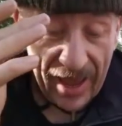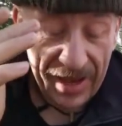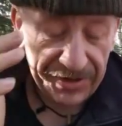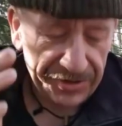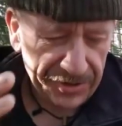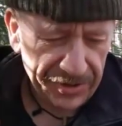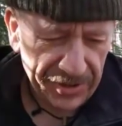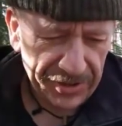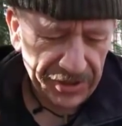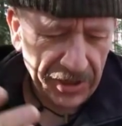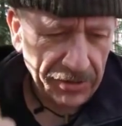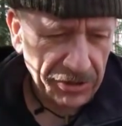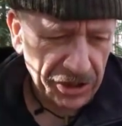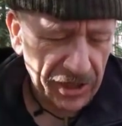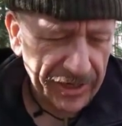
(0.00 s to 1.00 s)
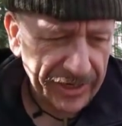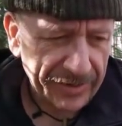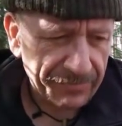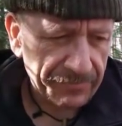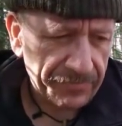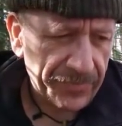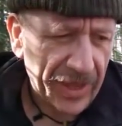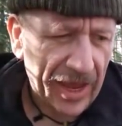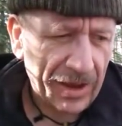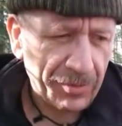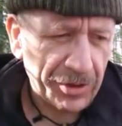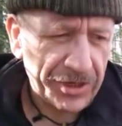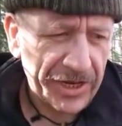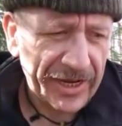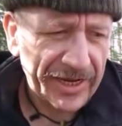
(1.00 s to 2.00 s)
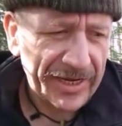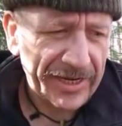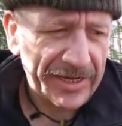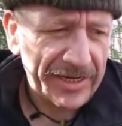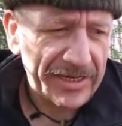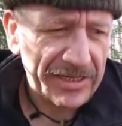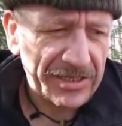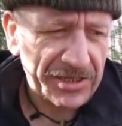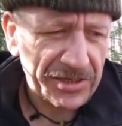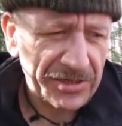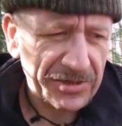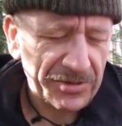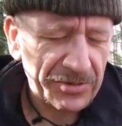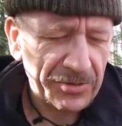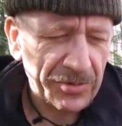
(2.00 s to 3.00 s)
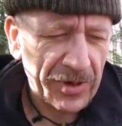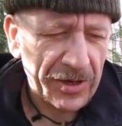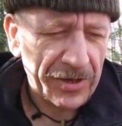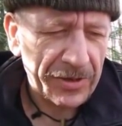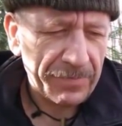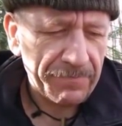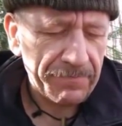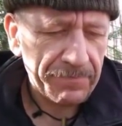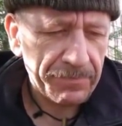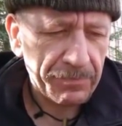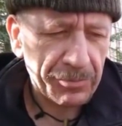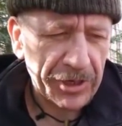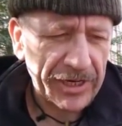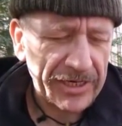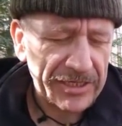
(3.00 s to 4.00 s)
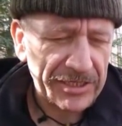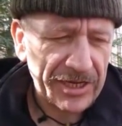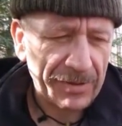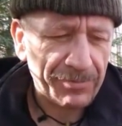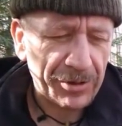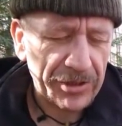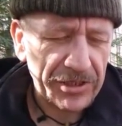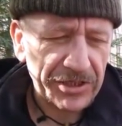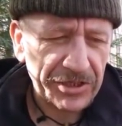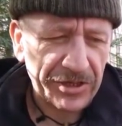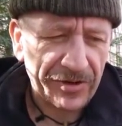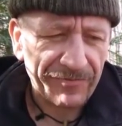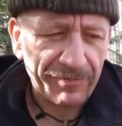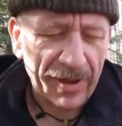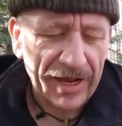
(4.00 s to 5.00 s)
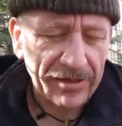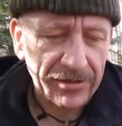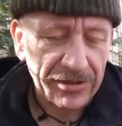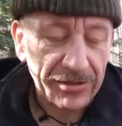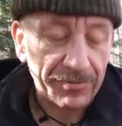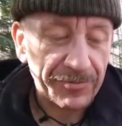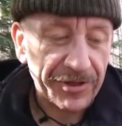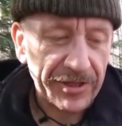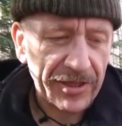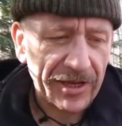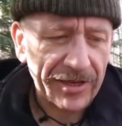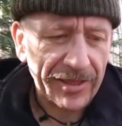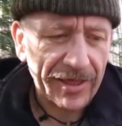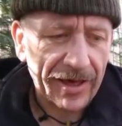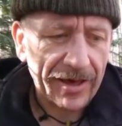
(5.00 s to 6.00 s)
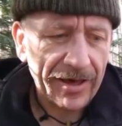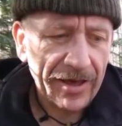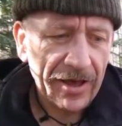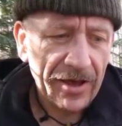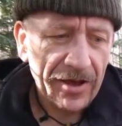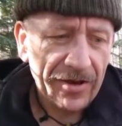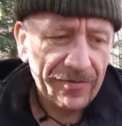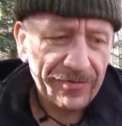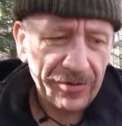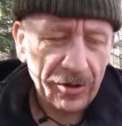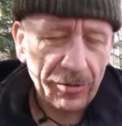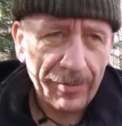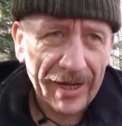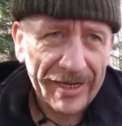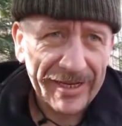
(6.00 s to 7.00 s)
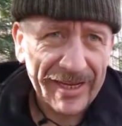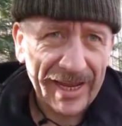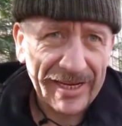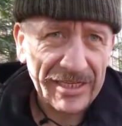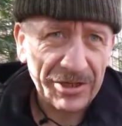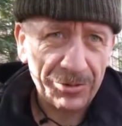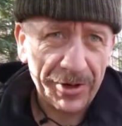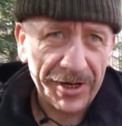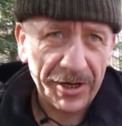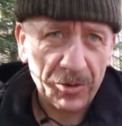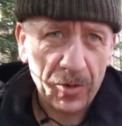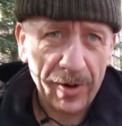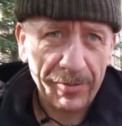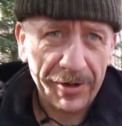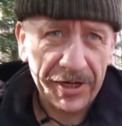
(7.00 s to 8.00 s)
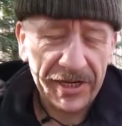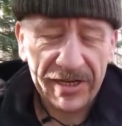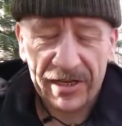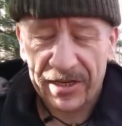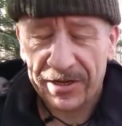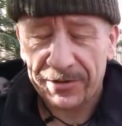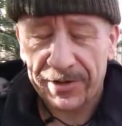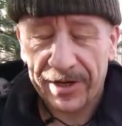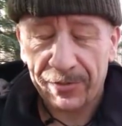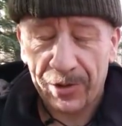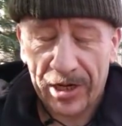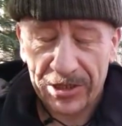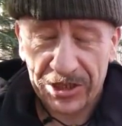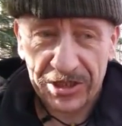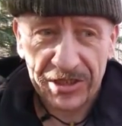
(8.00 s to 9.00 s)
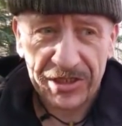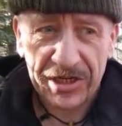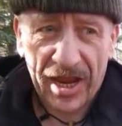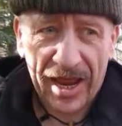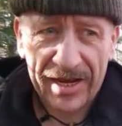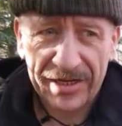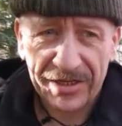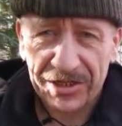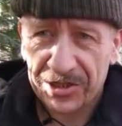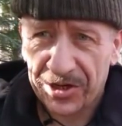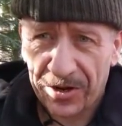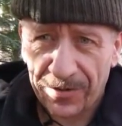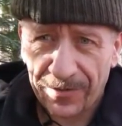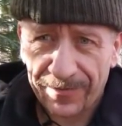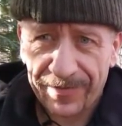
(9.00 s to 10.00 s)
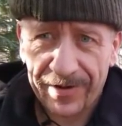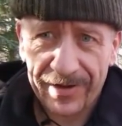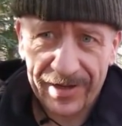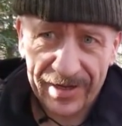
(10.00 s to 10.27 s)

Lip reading: And usually I would need to bring a separate stuff bag or something like that for all my catering equipment, including rations and stove,